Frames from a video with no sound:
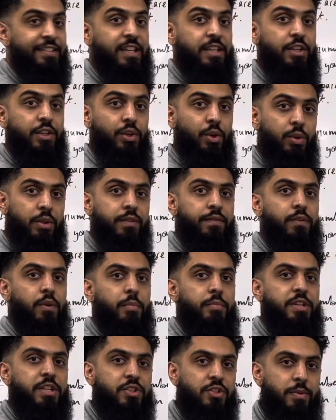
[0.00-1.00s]
a uniform
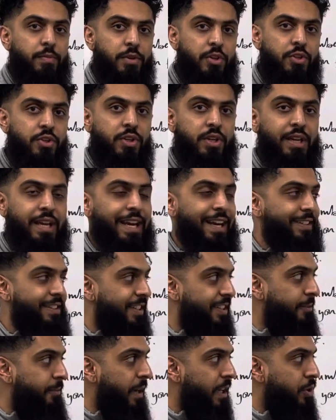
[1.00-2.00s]
distribution, it has a
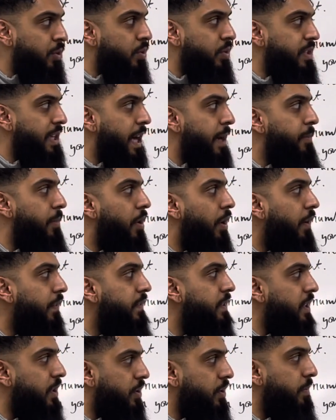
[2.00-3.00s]
special type of
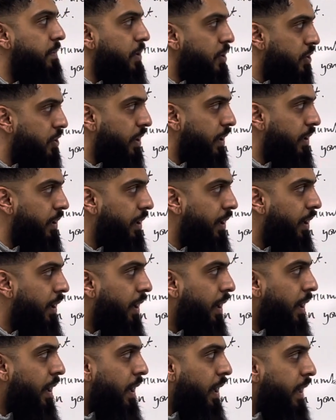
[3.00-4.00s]
distribution.
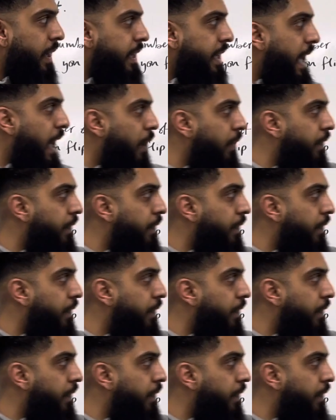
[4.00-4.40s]
Now